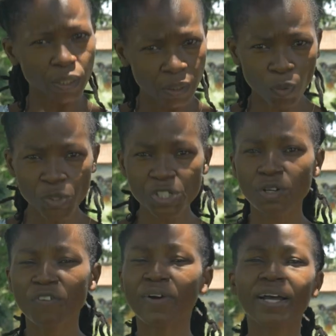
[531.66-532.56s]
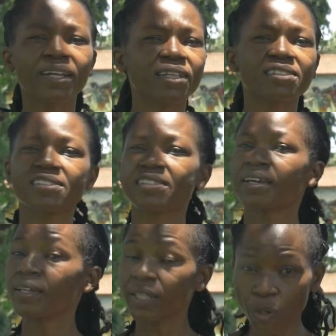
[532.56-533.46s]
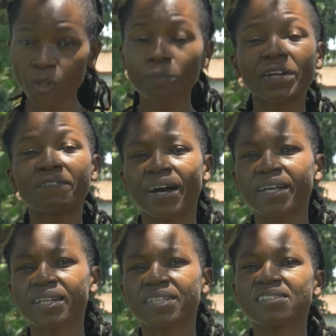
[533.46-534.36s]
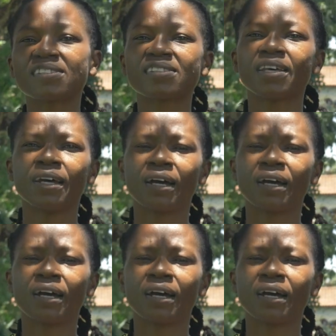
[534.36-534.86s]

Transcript: emotional violence, economic violence,